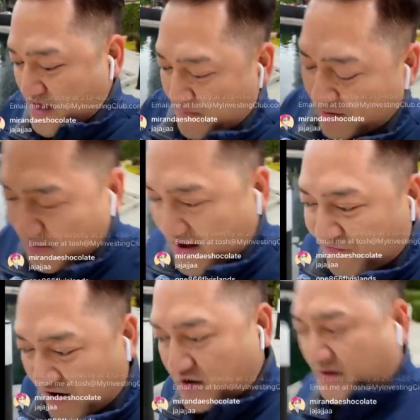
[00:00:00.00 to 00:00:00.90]
And then people
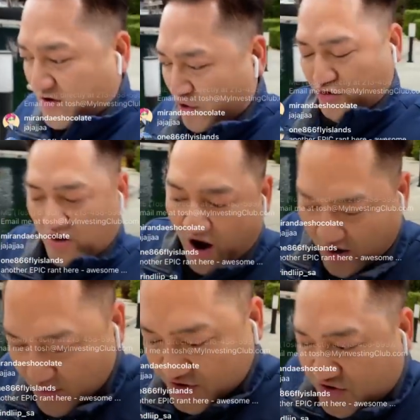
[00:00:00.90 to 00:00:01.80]
made fun of me. Oh, you're
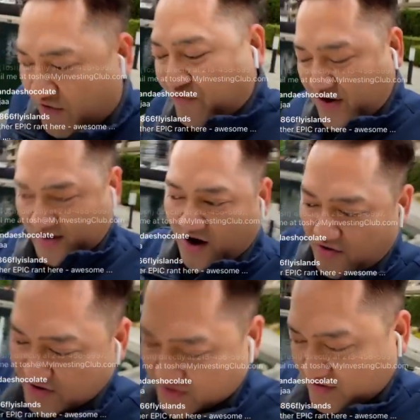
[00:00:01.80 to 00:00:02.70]
Irish? You're not fucking
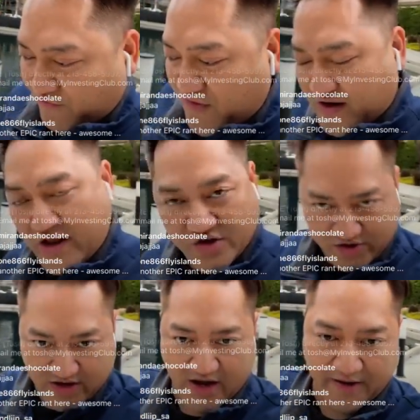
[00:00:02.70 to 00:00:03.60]
Irish. You're some fucking
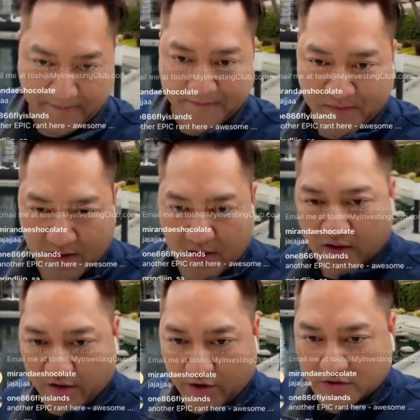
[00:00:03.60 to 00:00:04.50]
Asian guy.
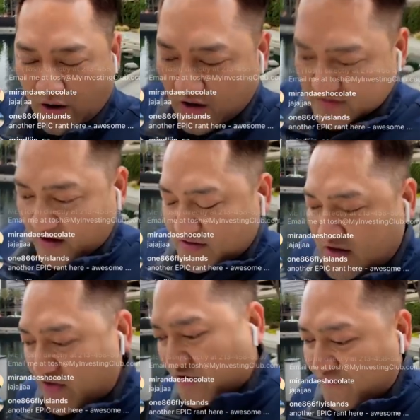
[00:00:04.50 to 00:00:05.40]
So I, that
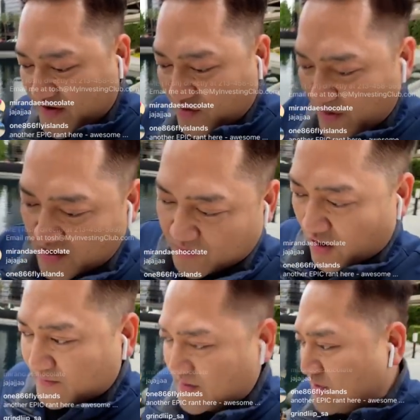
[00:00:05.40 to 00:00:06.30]
was another fucking wake
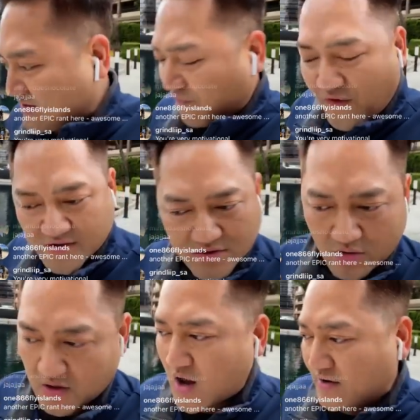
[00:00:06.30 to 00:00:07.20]
up call. I'm like, what the fuck
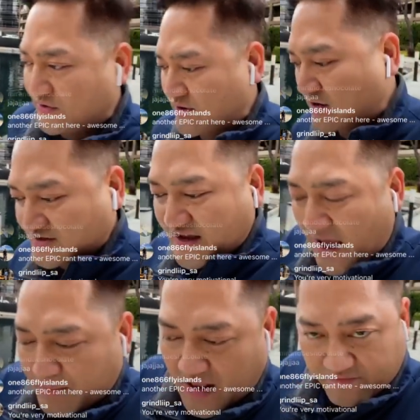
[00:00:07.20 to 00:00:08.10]
is going on, dude? I was
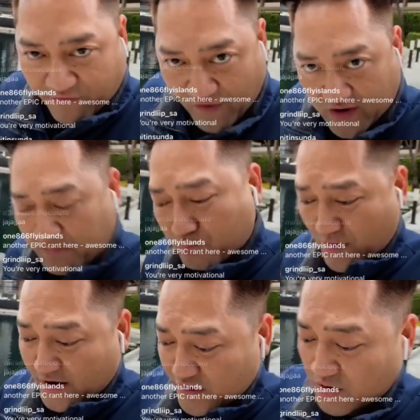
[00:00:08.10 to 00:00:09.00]
just happy to have a fucking
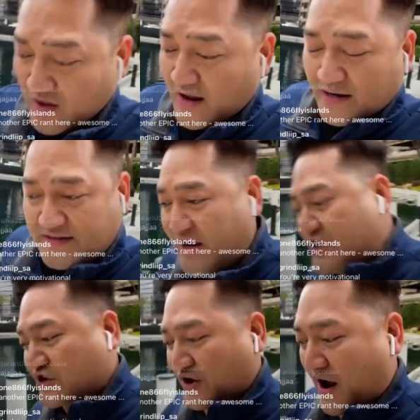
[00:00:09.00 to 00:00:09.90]
brand new
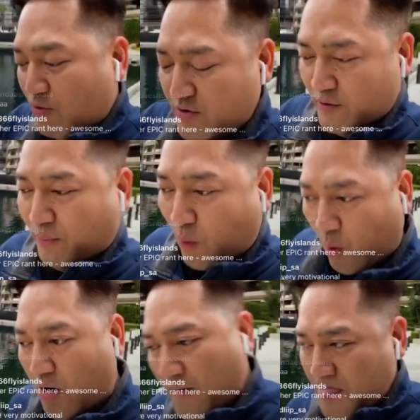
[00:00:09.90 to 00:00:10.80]
T-shirt. we were
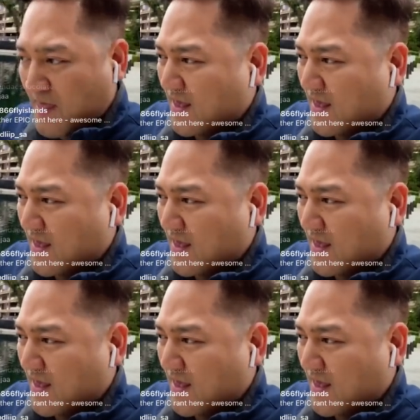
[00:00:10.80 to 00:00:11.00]
poor.